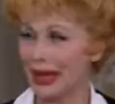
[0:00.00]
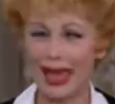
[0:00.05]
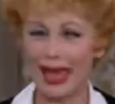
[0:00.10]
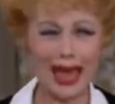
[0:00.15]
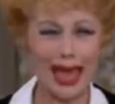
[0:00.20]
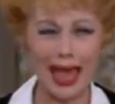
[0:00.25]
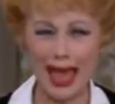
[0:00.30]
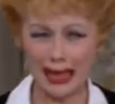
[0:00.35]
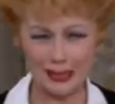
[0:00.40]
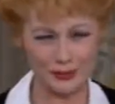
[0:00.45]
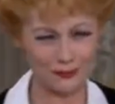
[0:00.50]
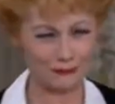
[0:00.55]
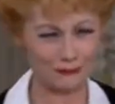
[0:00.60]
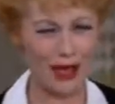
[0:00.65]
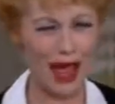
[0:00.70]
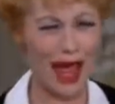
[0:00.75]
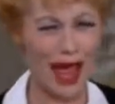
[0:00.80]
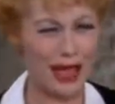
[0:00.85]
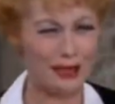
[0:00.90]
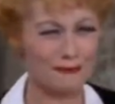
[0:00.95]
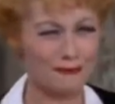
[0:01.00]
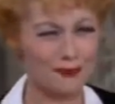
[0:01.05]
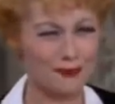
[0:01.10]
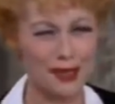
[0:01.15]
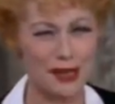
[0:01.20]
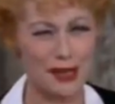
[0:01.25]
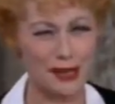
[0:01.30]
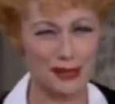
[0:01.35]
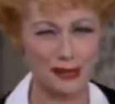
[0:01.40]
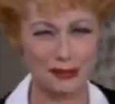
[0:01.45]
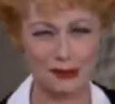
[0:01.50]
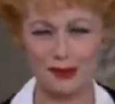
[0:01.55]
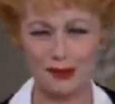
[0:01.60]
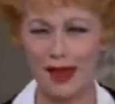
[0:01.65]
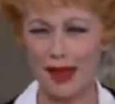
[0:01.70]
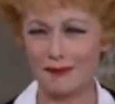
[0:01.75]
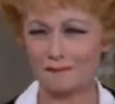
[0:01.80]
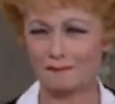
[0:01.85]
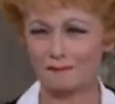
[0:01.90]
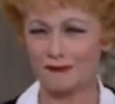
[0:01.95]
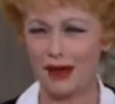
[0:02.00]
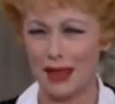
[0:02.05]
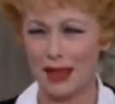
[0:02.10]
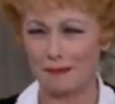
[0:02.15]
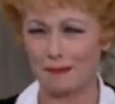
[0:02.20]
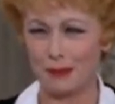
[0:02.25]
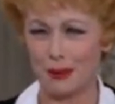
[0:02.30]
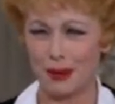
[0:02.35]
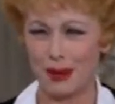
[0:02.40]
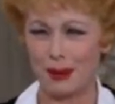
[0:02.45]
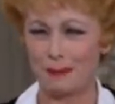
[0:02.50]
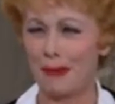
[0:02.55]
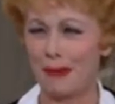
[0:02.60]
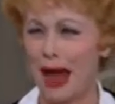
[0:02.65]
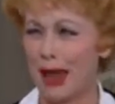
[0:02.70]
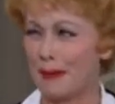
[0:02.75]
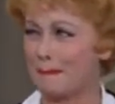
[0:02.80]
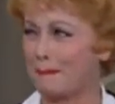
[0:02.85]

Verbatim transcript: Yes, five viper in my